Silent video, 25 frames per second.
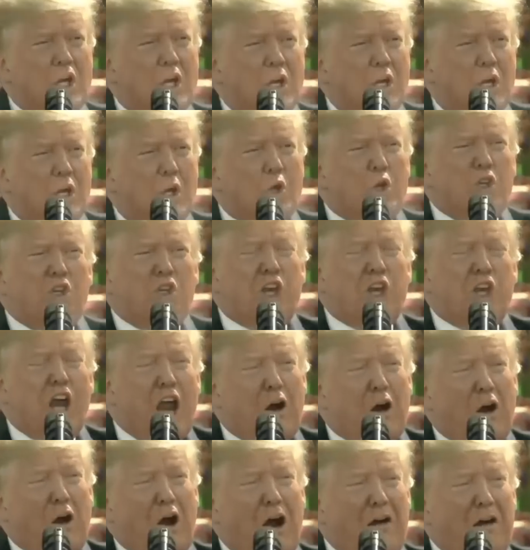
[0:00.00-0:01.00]
who
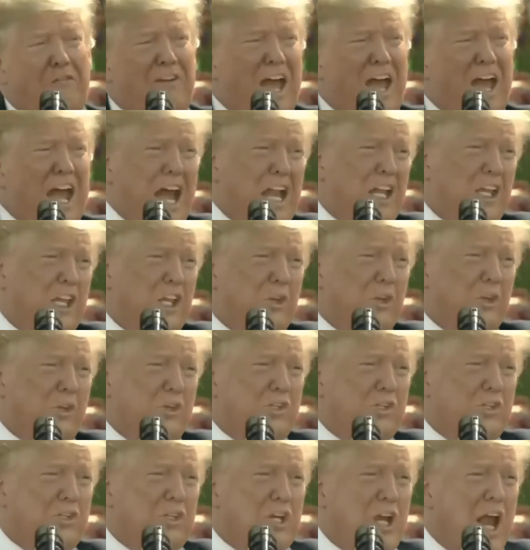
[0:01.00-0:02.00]
share our
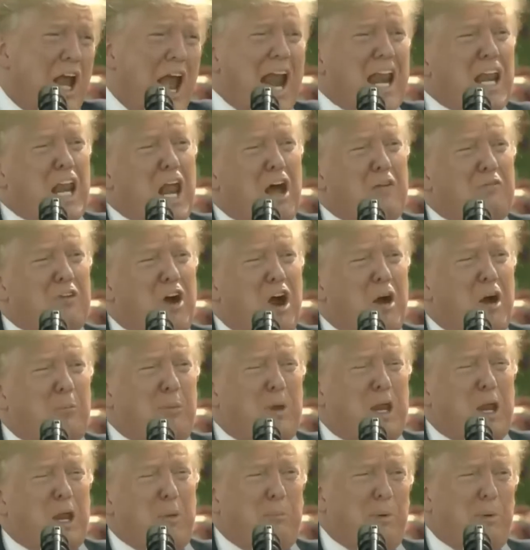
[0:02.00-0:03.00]
values and love our
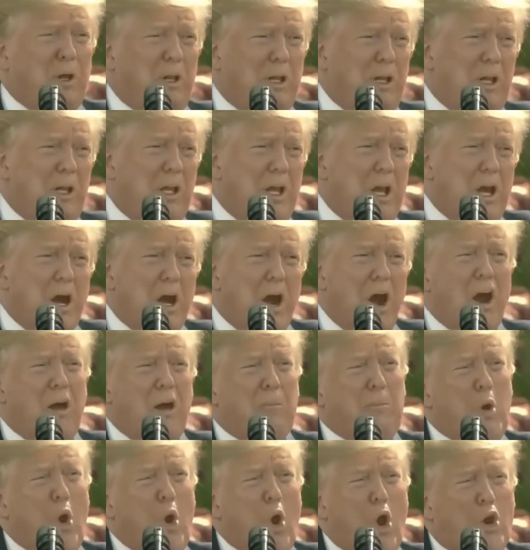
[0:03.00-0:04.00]
people, our
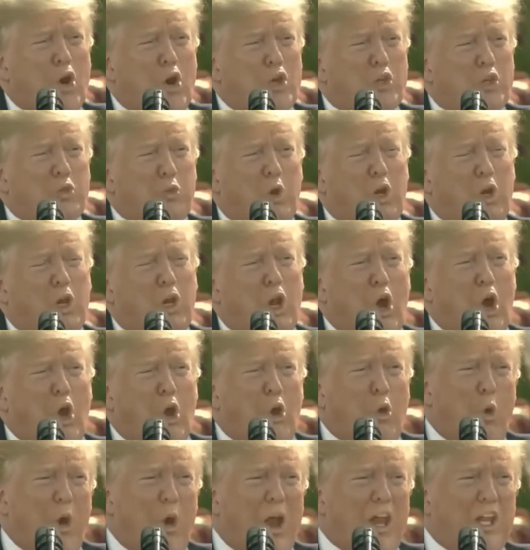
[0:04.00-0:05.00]
borders will
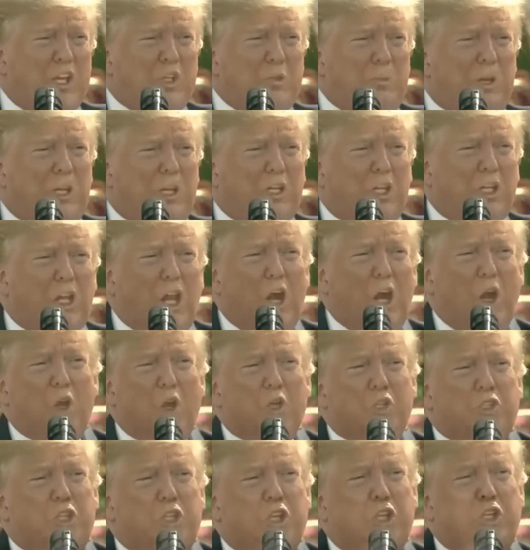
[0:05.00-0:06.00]
always be
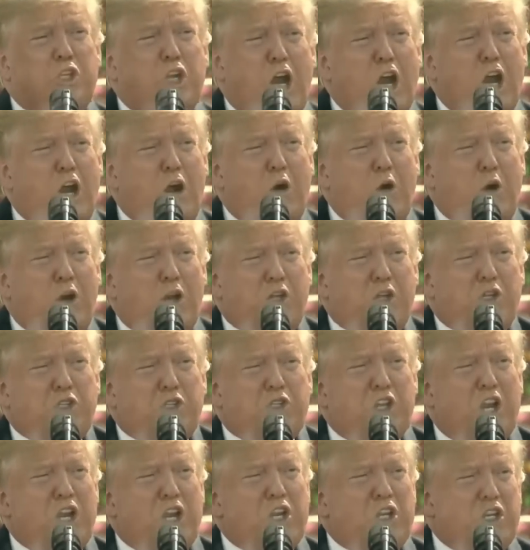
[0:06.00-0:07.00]
closed to
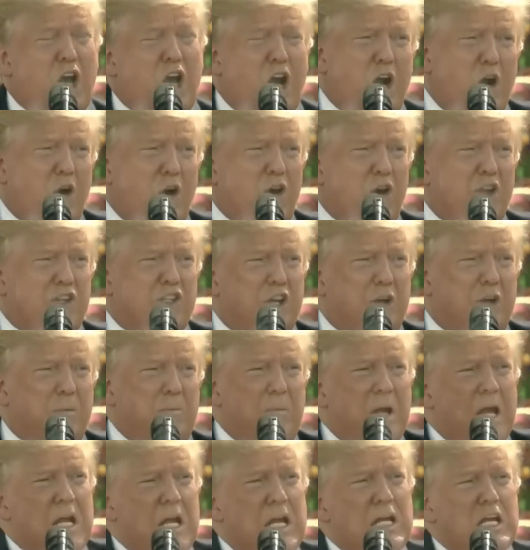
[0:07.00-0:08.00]
terrorists and
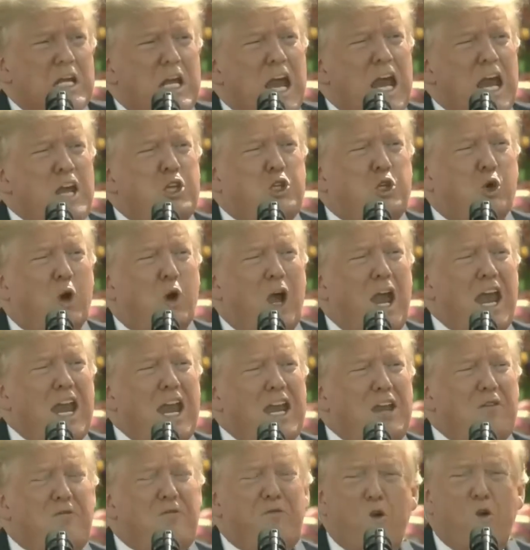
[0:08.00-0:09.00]
terrorism and to
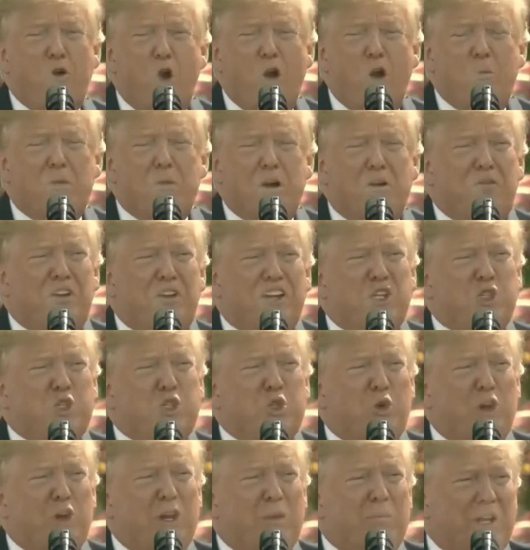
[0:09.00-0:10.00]
any form of
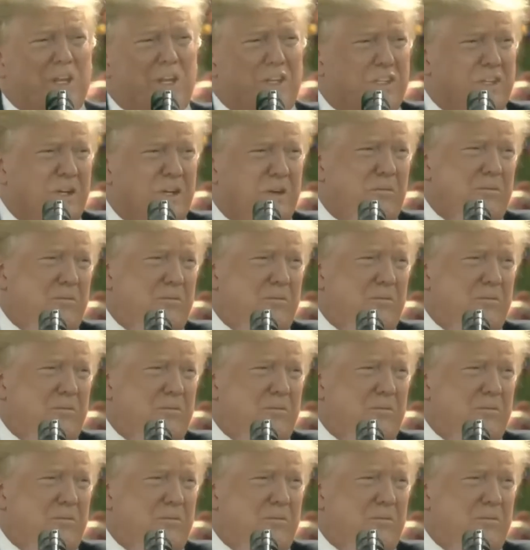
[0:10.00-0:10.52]
extremism.